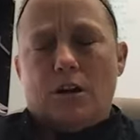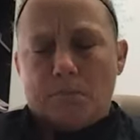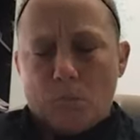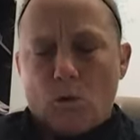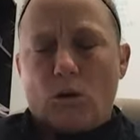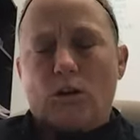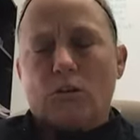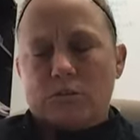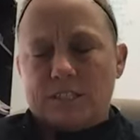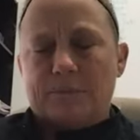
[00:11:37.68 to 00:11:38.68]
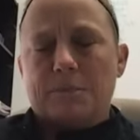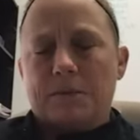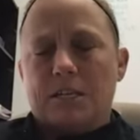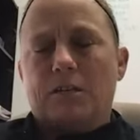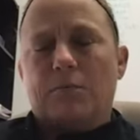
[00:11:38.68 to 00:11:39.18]
more team
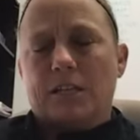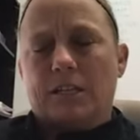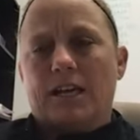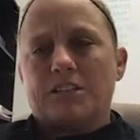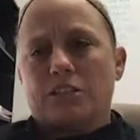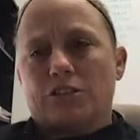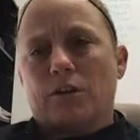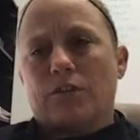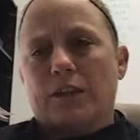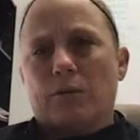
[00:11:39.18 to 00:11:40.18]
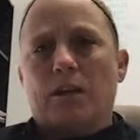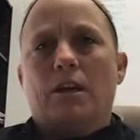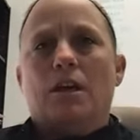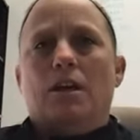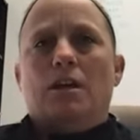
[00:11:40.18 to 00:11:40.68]
speed than we did last year. So I think we,
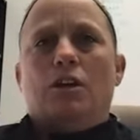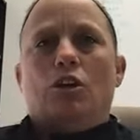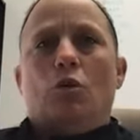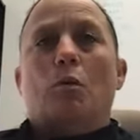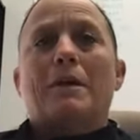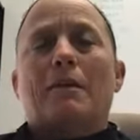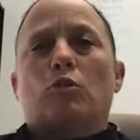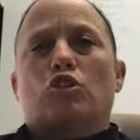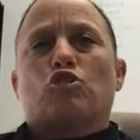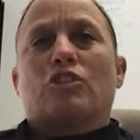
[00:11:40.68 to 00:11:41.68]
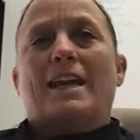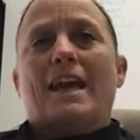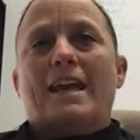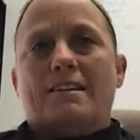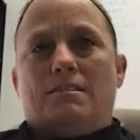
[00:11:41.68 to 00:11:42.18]
you know, we'll be able to
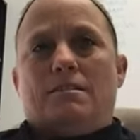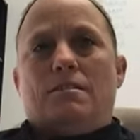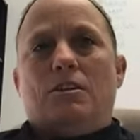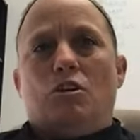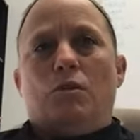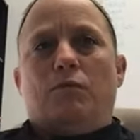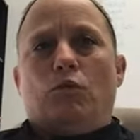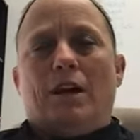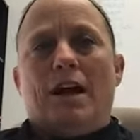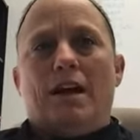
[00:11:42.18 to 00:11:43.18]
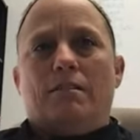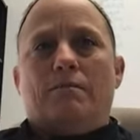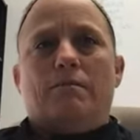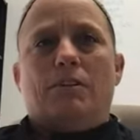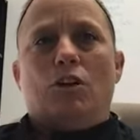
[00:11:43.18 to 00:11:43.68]
create, you know, if we're not,
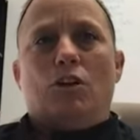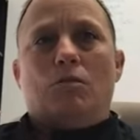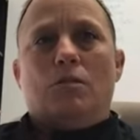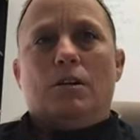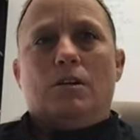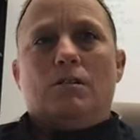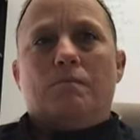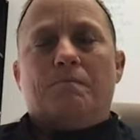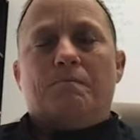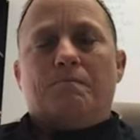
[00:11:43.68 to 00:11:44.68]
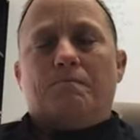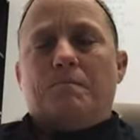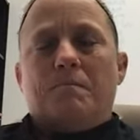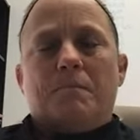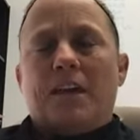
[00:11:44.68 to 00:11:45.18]
you know,
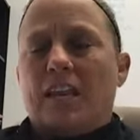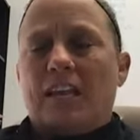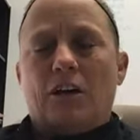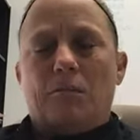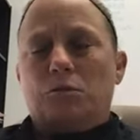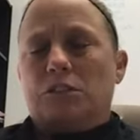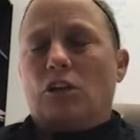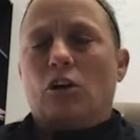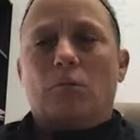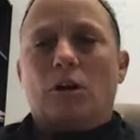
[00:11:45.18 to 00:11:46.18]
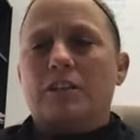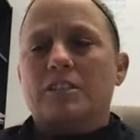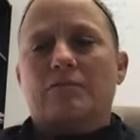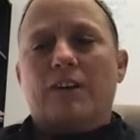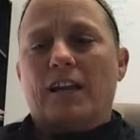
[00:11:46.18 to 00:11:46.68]
hitting doubles and home runs
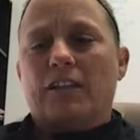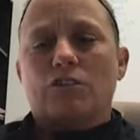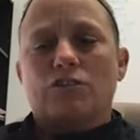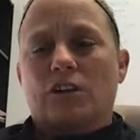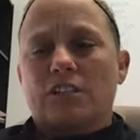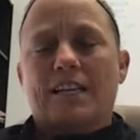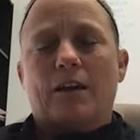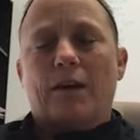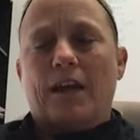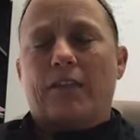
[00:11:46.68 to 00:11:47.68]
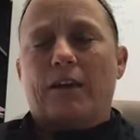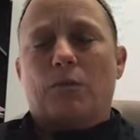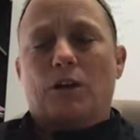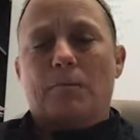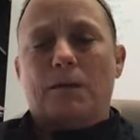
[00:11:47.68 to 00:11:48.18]
and finding those runs that way, I think
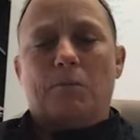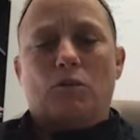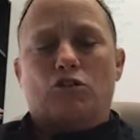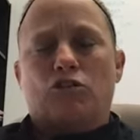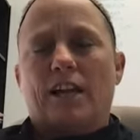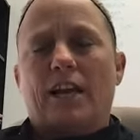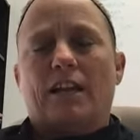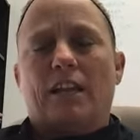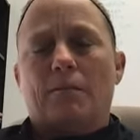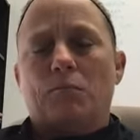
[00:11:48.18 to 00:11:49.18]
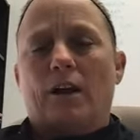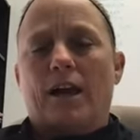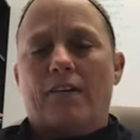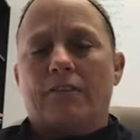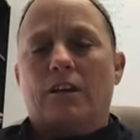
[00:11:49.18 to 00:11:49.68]
we're going to be able to create a lot more
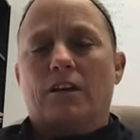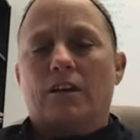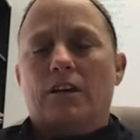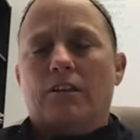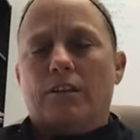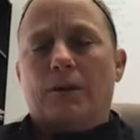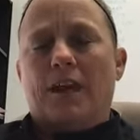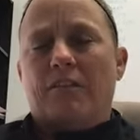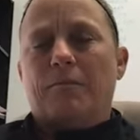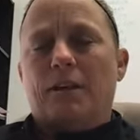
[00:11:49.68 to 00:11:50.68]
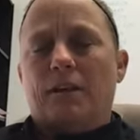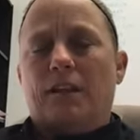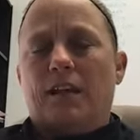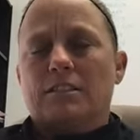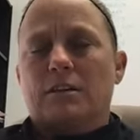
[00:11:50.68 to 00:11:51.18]
havoc than we have been in the
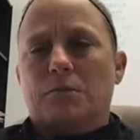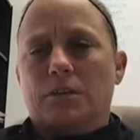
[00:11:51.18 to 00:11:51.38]
last couple of